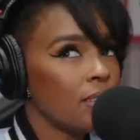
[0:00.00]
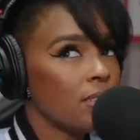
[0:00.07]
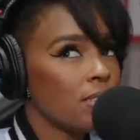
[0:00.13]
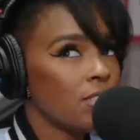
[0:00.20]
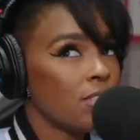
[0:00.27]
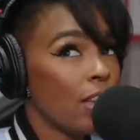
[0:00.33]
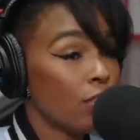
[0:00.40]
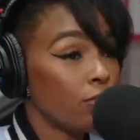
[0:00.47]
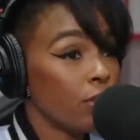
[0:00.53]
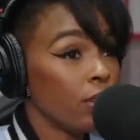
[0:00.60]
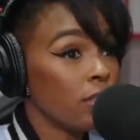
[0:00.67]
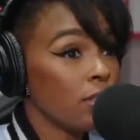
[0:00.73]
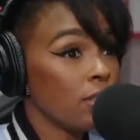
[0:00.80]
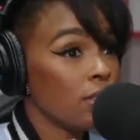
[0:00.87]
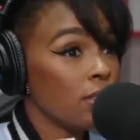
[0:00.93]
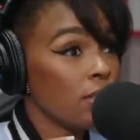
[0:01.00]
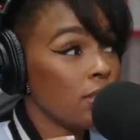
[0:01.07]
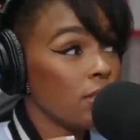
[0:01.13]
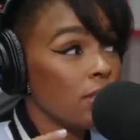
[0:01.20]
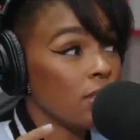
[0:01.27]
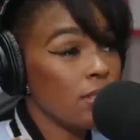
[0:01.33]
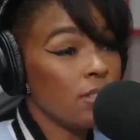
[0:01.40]

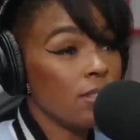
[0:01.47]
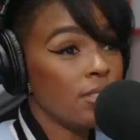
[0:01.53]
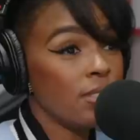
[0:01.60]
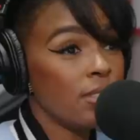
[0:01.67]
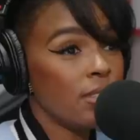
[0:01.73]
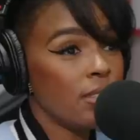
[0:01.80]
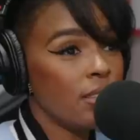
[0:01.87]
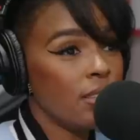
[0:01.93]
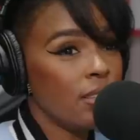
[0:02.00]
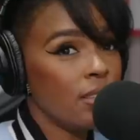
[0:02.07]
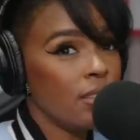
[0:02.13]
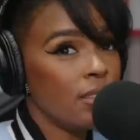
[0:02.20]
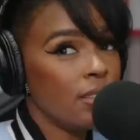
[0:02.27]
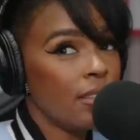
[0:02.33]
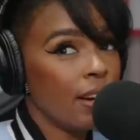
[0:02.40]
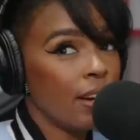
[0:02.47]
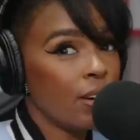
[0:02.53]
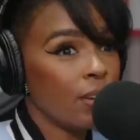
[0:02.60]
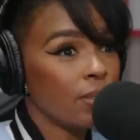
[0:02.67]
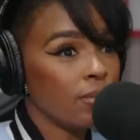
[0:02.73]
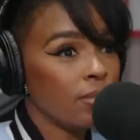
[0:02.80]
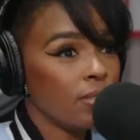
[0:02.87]
severances
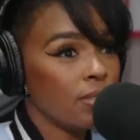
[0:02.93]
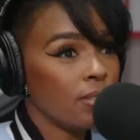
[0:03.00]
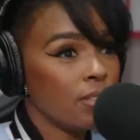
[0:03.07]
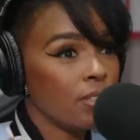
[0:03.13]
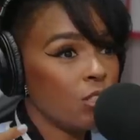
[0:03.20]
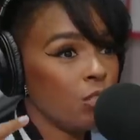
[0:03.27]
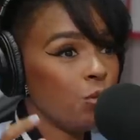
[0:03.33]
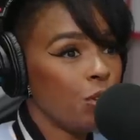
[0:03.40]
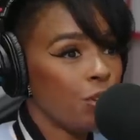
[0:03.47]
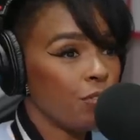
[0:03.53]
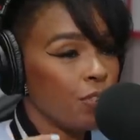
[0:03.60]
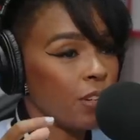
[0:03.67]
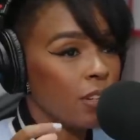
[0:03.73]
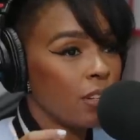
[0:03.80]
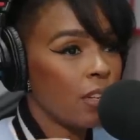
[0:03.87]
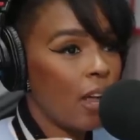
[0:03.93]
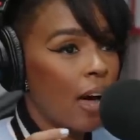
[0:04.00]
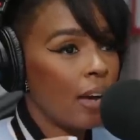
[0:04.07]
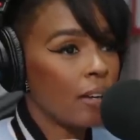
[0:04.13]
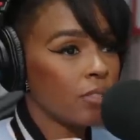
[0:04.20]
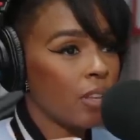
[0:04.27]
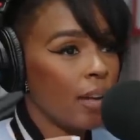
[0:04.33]
their two different
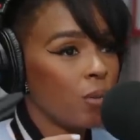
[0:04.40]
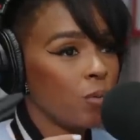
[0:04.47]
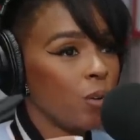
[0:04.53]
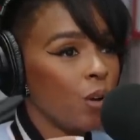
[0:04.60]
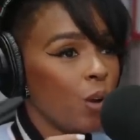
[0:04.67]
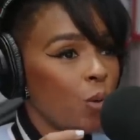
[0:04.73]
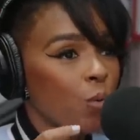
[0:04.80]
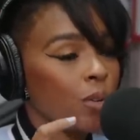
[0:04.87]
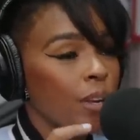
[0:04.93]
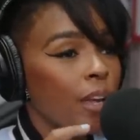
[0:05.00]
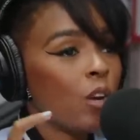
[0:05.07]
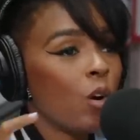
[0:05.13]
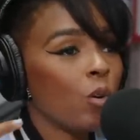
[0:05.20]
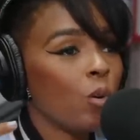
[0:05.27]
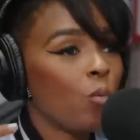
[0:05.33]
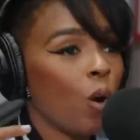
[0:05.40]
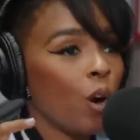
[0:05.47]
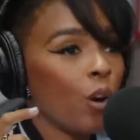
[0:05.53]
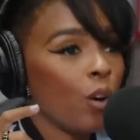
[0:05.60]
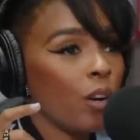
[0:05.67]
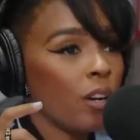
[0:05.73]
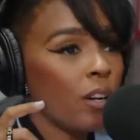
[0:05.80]
lives. Like when they go to
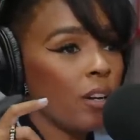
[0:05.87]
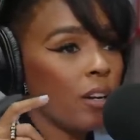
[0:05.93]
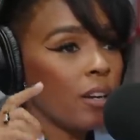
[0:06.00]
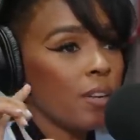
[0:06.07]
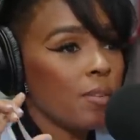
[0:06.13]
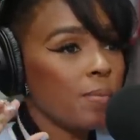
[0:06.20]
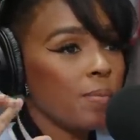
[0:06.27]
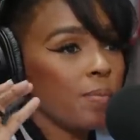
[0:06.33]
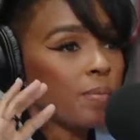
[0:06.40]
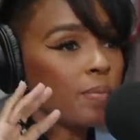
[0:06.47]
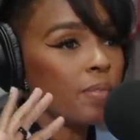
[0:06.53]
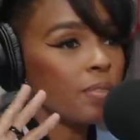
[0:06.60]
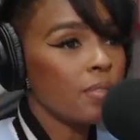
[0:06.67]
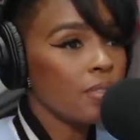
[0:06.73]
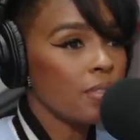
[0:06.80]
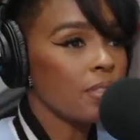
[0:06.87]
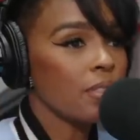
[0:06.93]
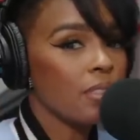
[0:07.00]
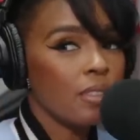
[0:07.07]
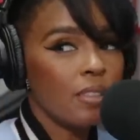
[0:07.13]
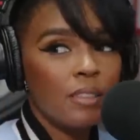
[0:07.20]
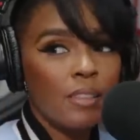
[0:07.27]
work,
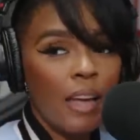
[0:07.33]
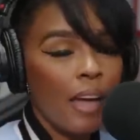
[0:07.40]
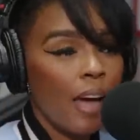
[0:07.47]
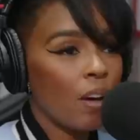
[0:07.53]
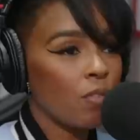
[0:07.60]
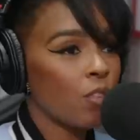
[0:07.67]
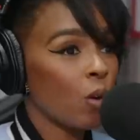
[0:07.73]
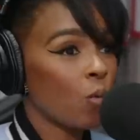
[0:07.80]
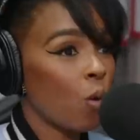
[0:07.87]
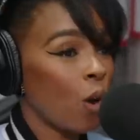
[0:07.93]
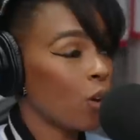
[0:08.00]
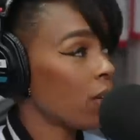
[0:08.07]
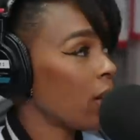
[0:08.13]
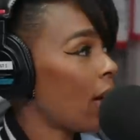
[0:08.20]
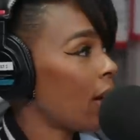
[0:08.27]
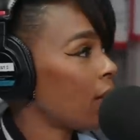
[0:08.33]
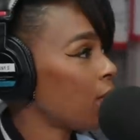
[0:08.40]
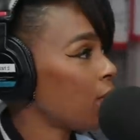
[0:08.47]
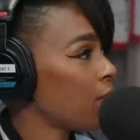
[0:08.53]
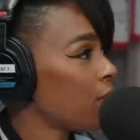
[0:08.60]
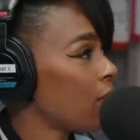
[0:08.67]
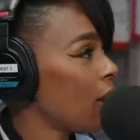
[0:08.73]
they have their work
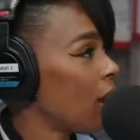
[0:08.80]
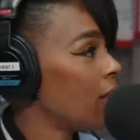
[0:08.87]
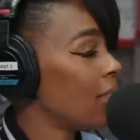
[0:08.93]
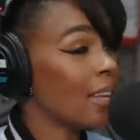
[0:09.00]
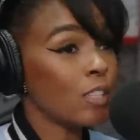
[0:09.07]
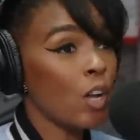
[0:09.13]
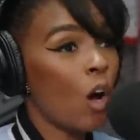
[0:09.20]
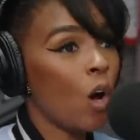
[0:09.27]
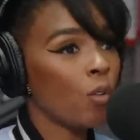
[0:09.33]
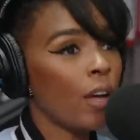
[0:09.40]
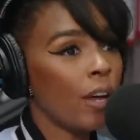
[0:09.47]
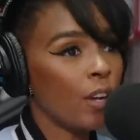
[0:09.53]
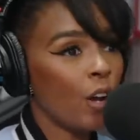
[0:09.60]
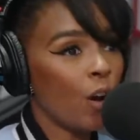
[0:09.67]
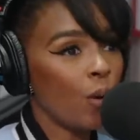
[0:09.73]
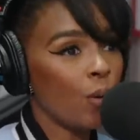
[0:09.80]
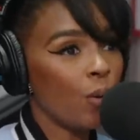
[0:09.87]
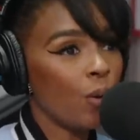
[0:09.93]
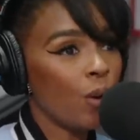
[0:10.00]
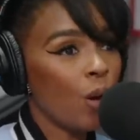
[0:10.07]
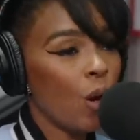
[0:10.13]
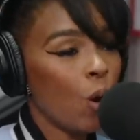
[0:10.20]
life, oh, and that's shit. all they know.
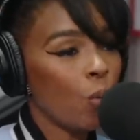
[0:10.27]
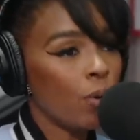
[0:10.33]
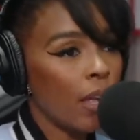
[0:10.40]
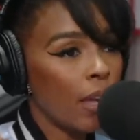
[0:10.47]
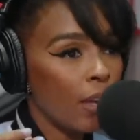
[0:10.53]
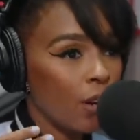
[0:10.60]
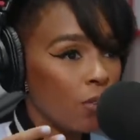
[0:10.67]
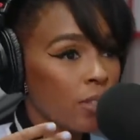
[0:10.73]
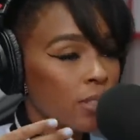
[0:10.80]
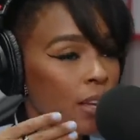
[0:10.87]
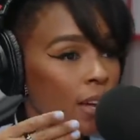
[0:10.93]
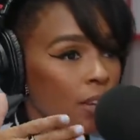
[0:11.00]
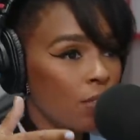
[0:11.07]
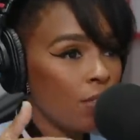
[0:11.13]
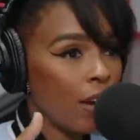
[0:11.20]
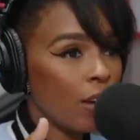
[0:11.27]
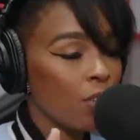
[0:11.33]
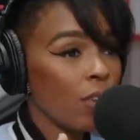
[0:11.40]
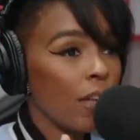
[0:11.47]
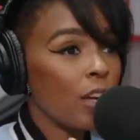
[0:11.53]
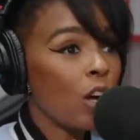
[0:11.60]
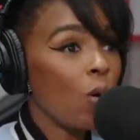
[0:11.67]
When they get on this elevator
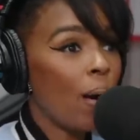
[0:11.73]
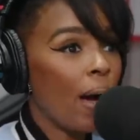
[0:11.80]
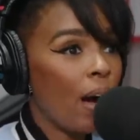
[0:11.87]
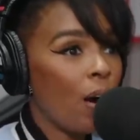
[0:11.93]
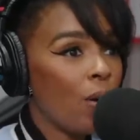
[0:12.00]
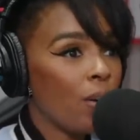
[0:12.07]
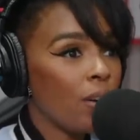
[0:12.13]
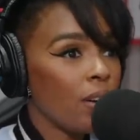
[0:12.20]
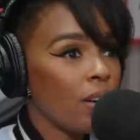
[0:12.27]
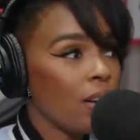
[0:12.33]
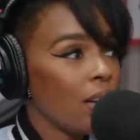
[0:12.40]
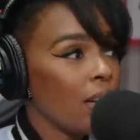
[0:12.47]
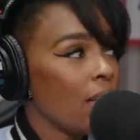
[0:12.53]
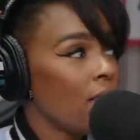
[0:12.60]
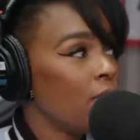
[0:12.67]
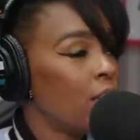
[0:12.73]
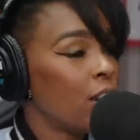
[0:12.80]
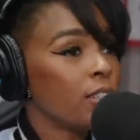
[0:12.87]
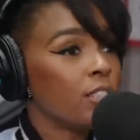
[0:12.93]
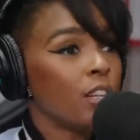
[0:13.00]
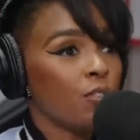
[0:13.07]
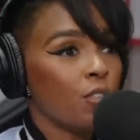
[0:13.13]
and they go oh. out, mm-hmm.
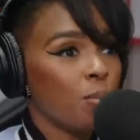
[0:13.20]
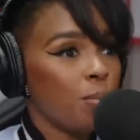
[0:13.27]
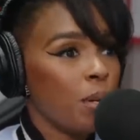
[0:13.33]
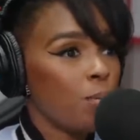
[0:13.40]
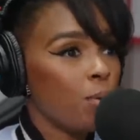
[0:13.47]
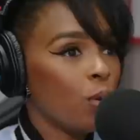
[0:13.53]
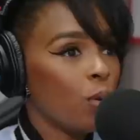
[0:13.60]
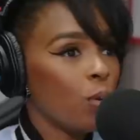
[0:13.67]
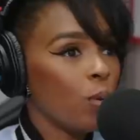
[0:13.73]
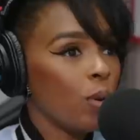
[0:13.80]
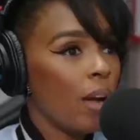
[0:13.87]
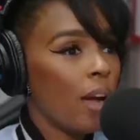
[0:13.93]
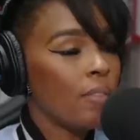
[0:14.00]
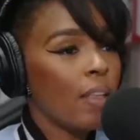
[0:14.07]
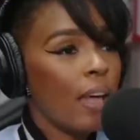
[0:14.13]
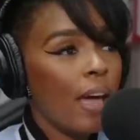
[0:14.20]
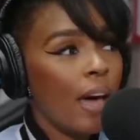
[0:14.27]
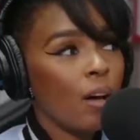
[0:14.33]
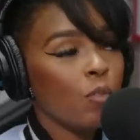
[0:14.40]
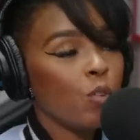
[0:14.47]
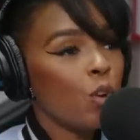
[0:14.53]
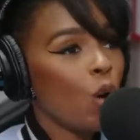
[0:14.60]
they're different people, and they
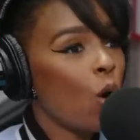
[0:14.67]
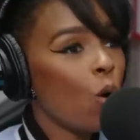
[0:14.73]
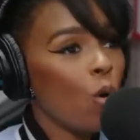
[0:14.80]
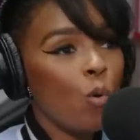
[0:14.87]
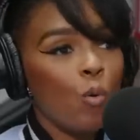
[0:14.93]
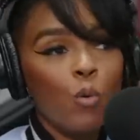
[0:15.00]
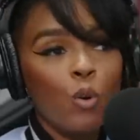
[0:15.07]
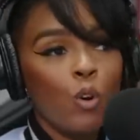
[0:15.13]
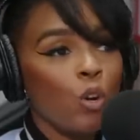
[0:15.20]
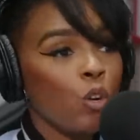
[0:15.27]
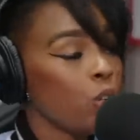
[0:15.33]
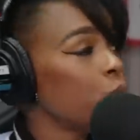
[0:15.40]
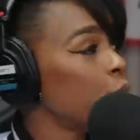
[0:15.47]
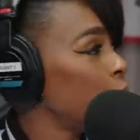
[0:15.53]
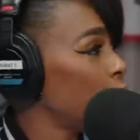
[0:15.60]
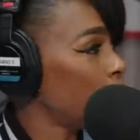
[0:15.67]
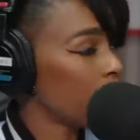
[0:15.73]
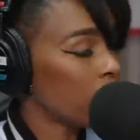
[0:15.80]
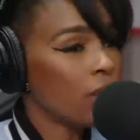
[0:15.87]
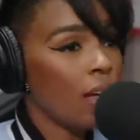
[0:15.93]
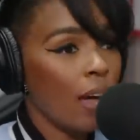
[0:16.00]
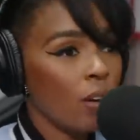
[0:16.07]
have no clue
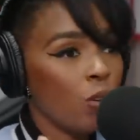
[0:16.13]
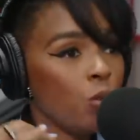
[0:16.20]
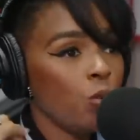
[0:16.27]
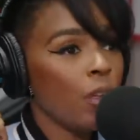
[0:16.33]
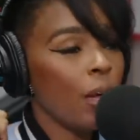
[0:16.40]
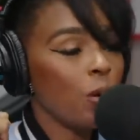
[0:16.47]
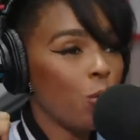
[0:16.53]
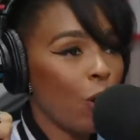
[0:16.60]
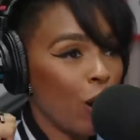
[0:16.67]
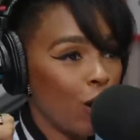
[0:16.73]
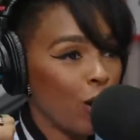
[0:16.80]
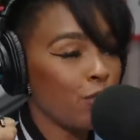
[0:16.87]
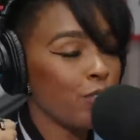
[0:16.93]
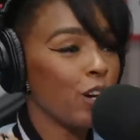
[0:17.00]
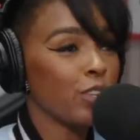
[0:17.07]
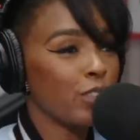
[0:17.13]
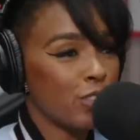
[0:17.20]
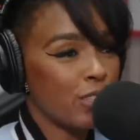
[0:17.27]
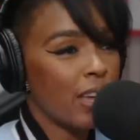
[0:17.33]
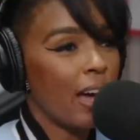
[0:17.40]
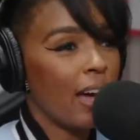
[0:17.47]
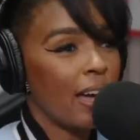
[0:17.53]
of the who other they side. were of the other
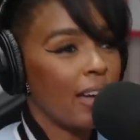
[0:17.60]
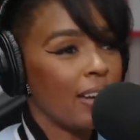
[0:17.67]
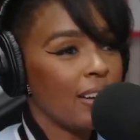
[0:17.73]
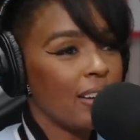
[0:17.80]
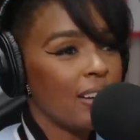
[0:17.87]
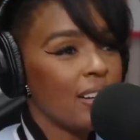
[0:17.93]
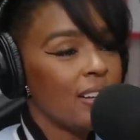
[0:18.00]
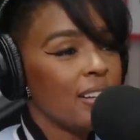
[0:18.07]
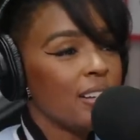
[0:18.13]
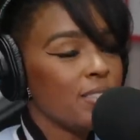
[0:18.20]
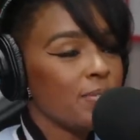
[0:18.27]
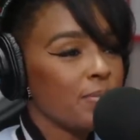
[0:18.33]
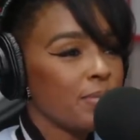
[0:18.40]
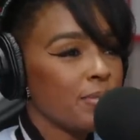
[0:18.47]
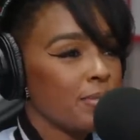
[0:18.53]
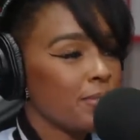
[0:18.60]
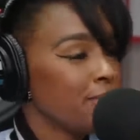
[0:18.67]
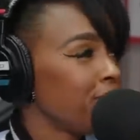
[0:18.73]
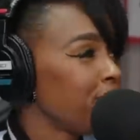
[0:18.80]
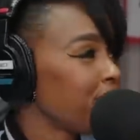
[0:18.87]
mm. side. Yeah, so you're almost like